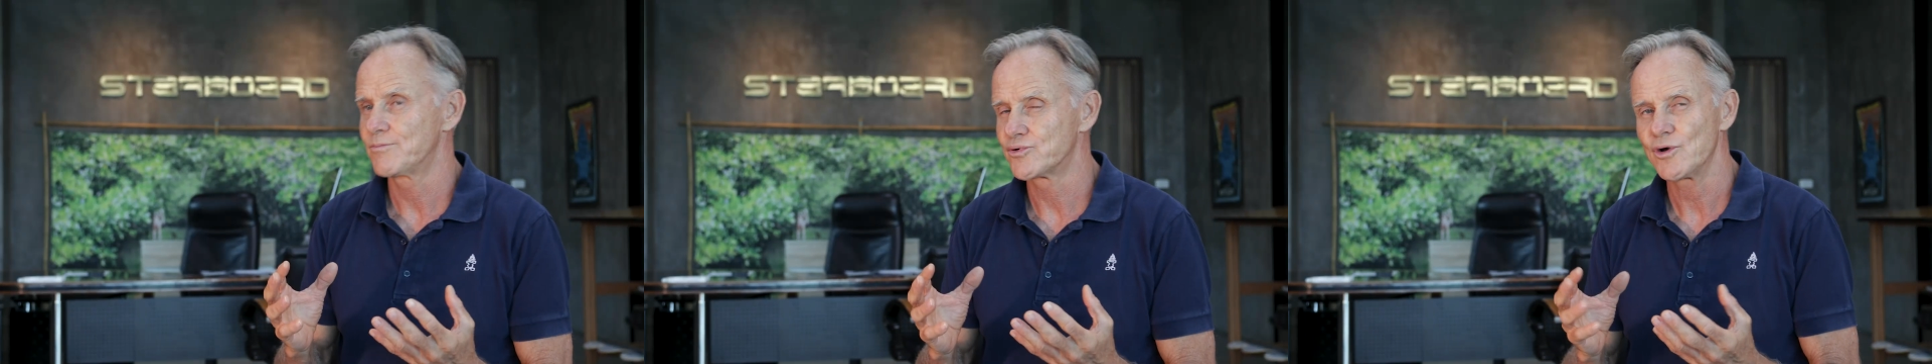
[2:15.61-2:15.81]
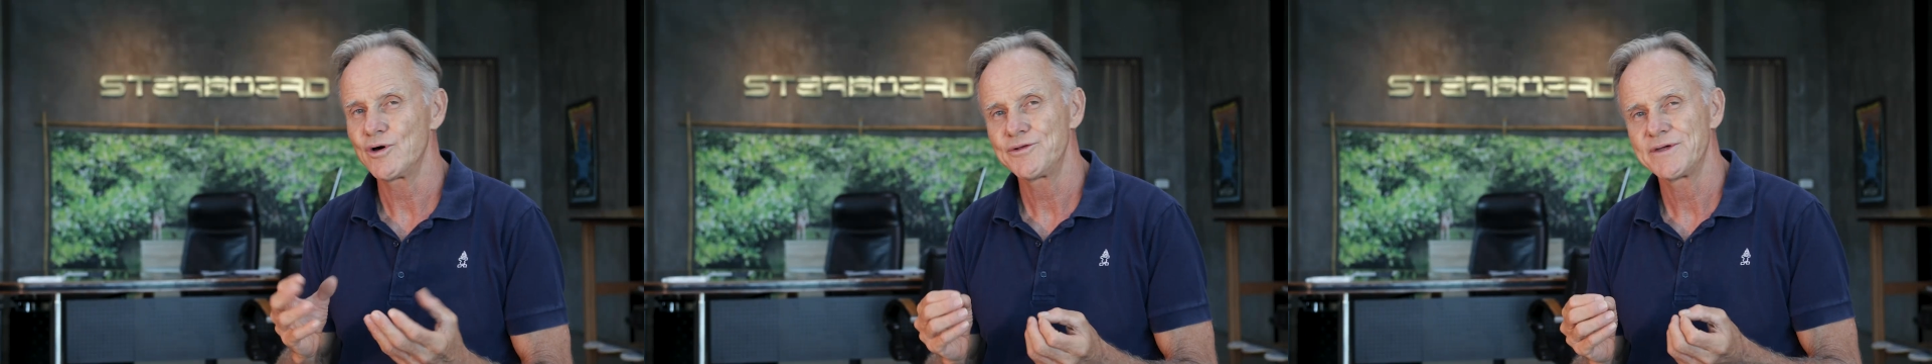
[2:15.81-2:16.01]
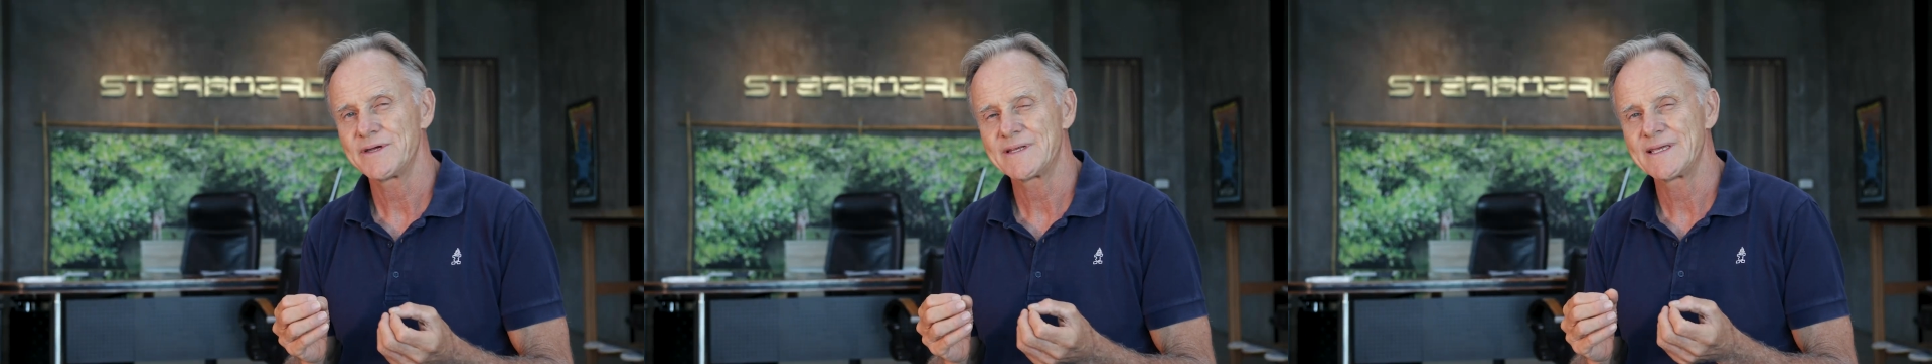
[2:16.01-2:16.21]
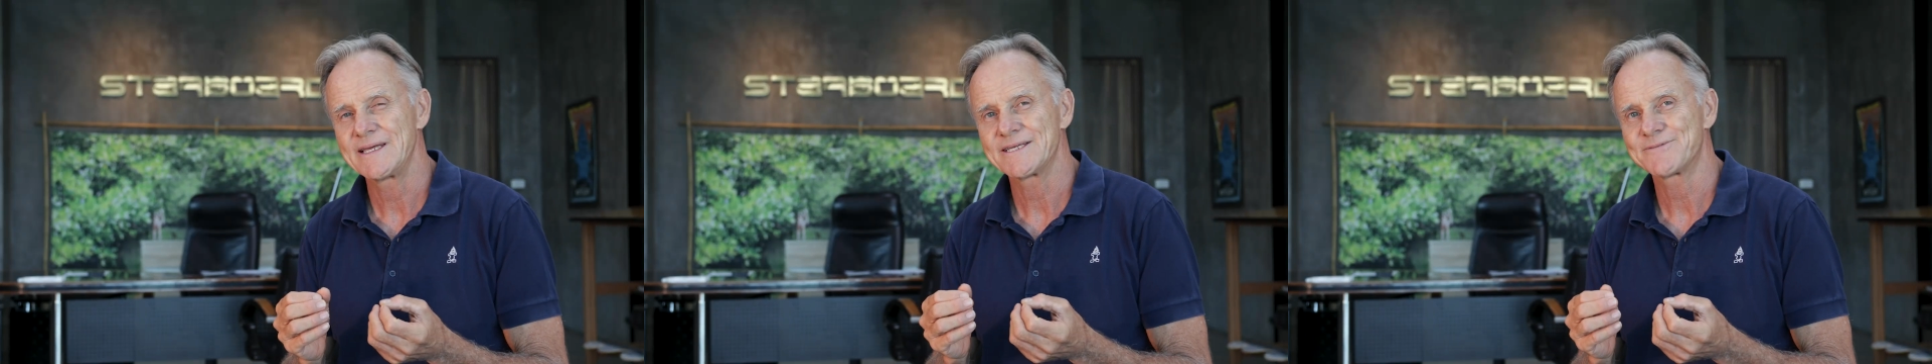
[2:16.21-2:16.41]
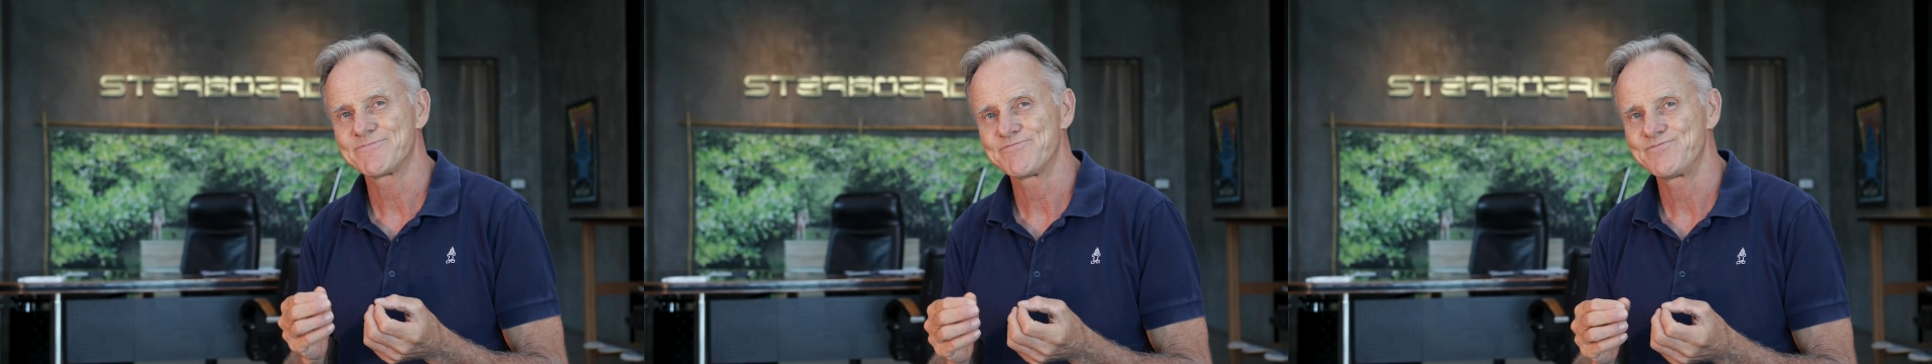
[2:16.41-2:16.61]
product
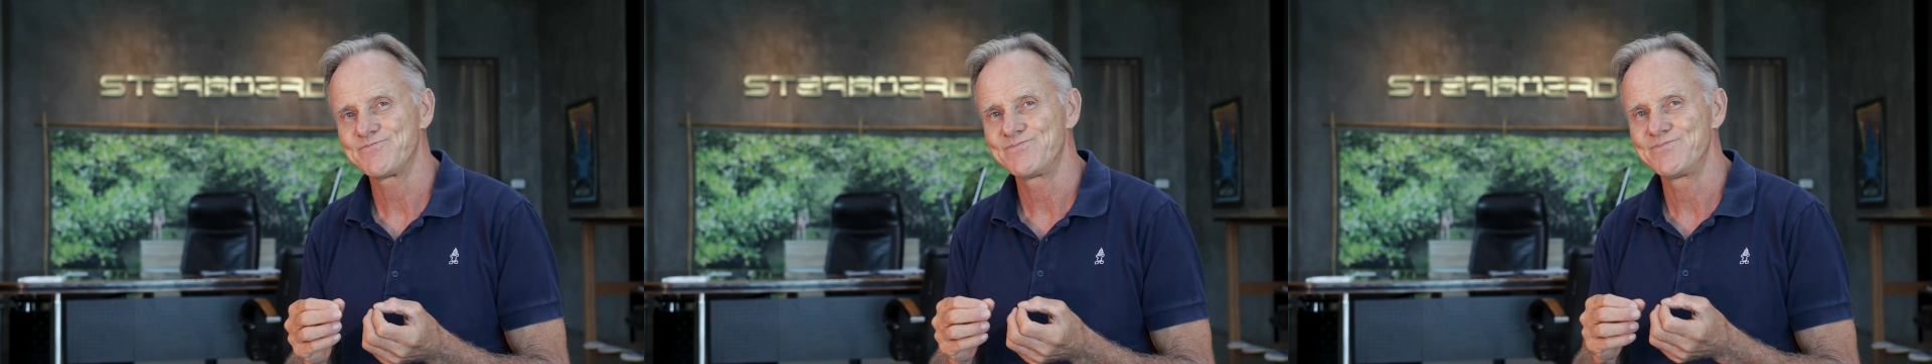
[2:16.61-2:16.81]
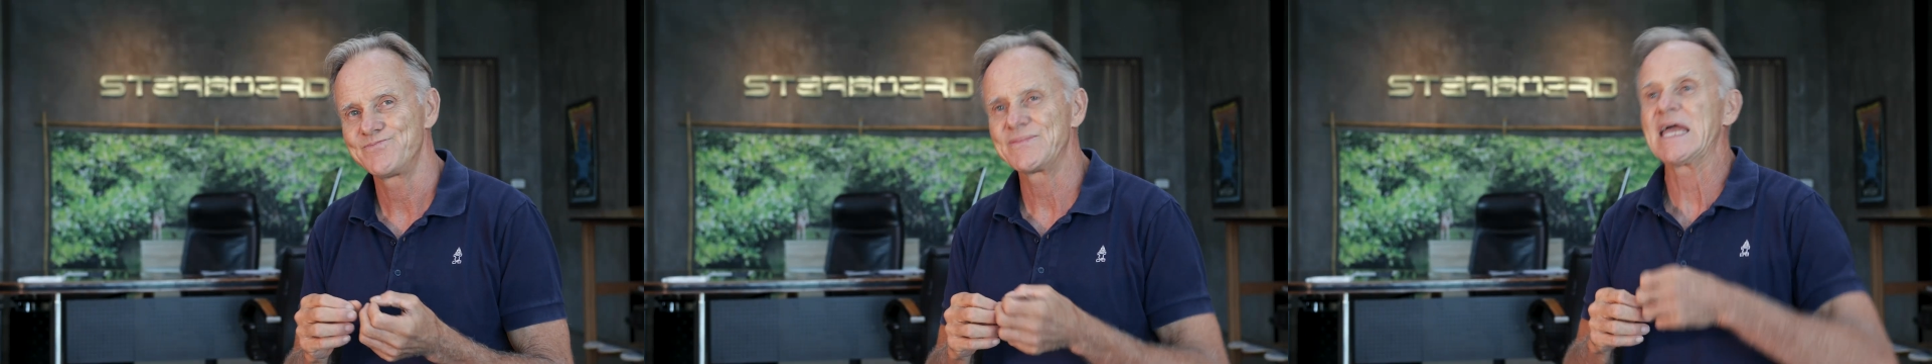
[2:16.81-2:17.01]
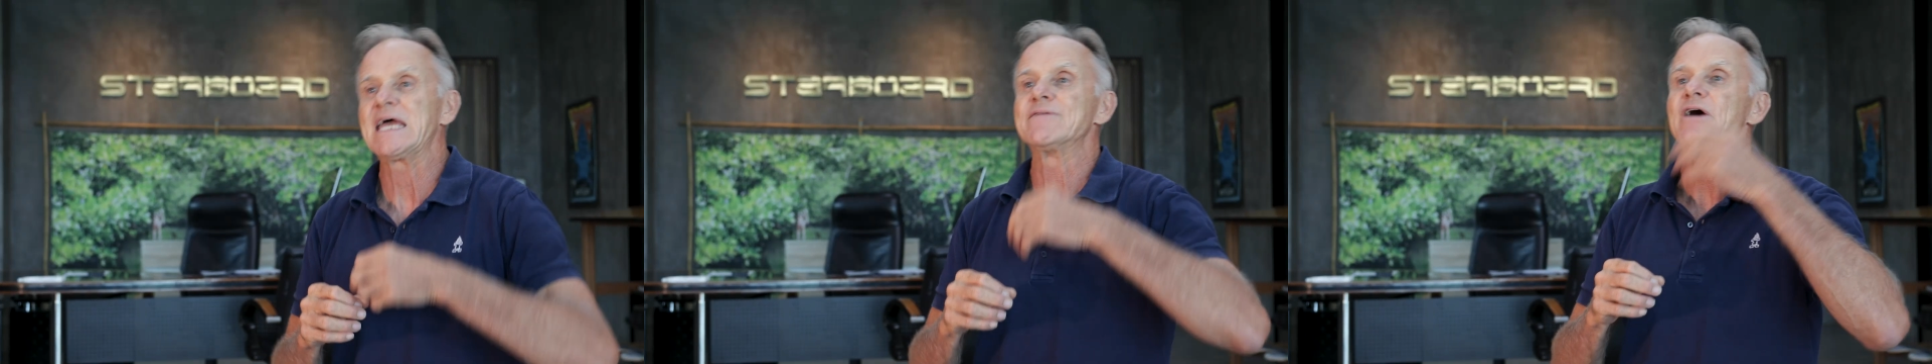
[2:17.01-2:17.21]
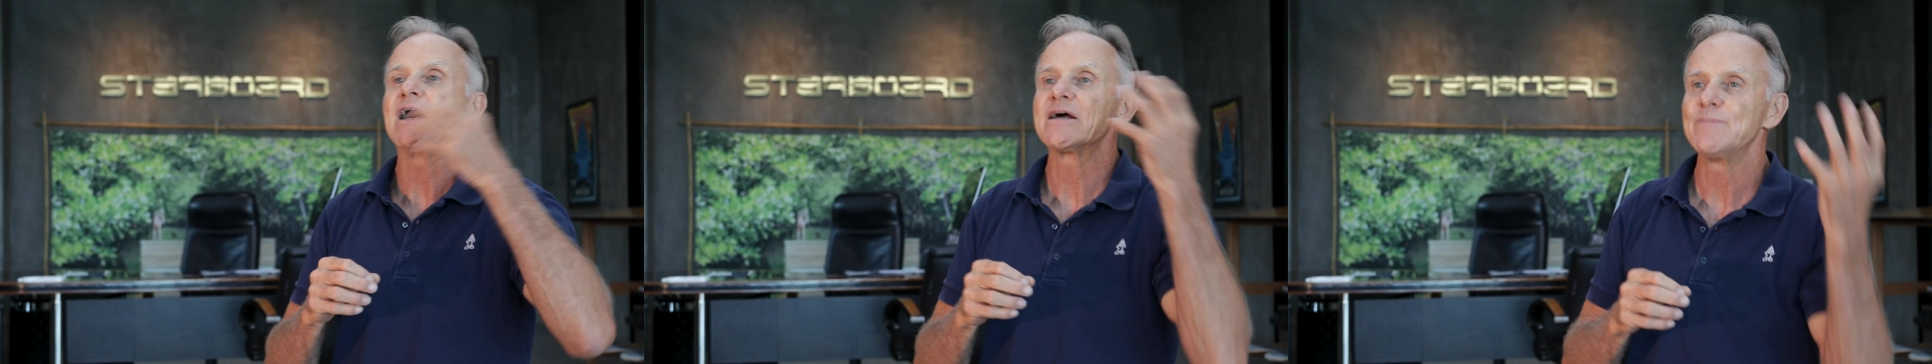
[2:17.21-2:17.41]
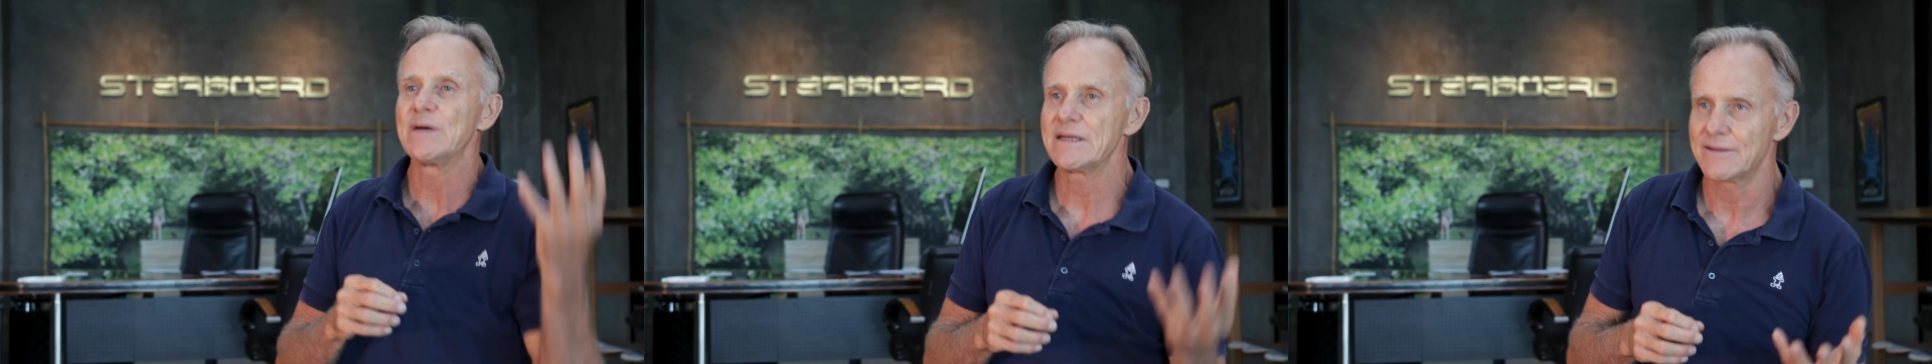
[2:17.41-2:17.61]
is the
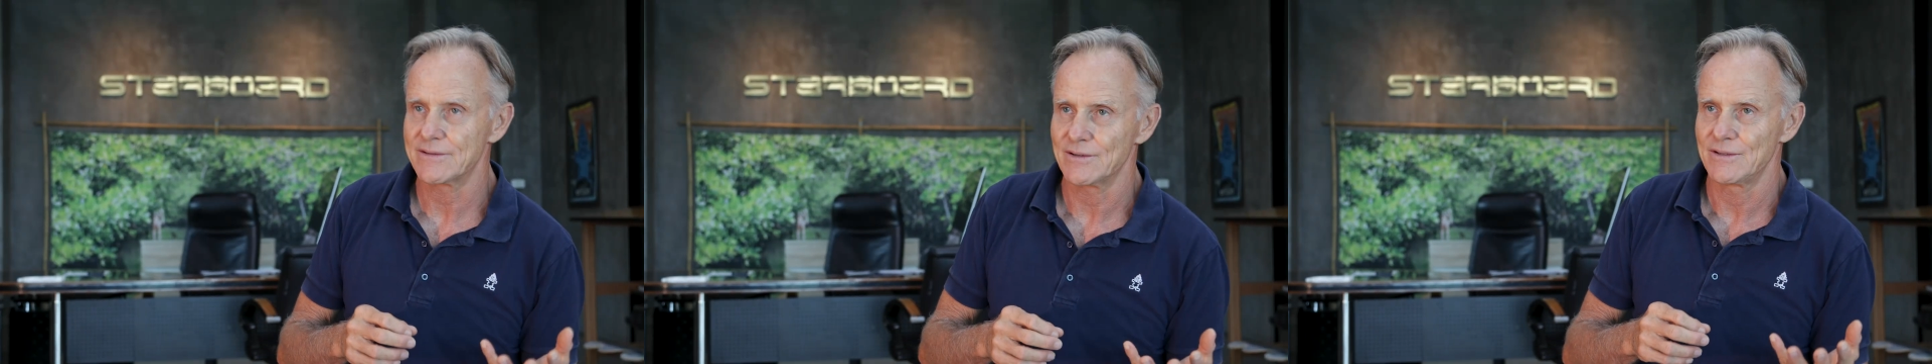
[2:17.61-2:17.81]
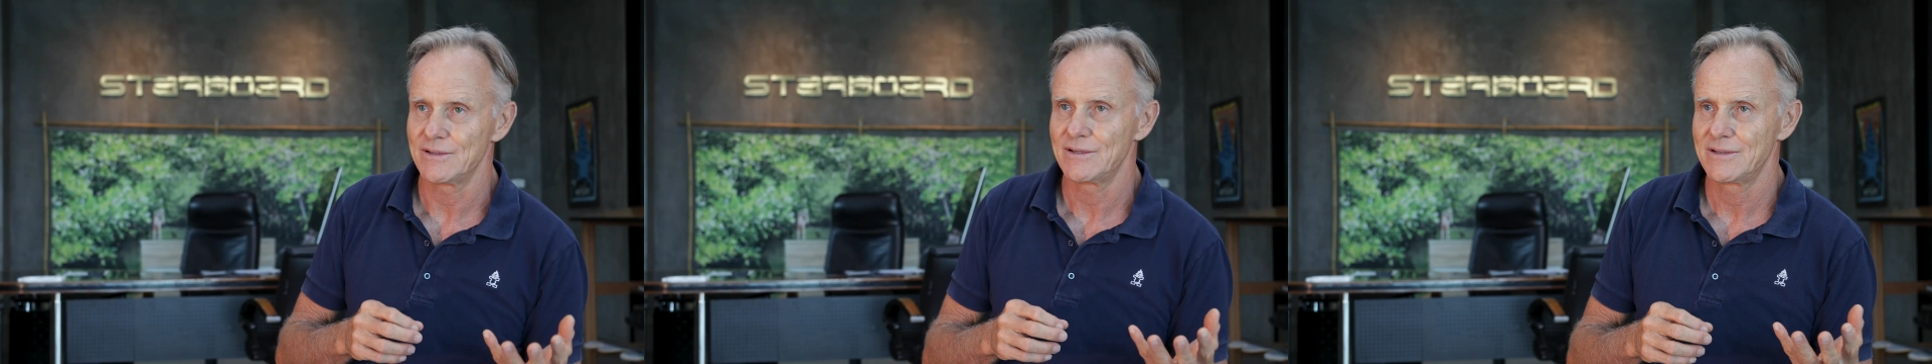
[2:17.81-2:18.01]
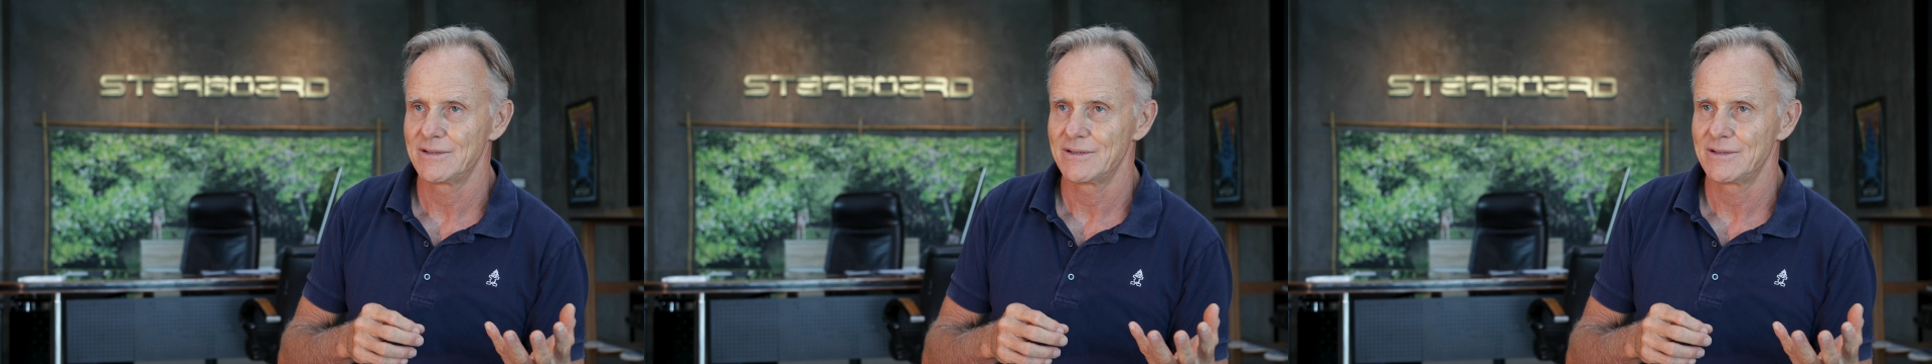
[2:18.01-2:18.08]
environmental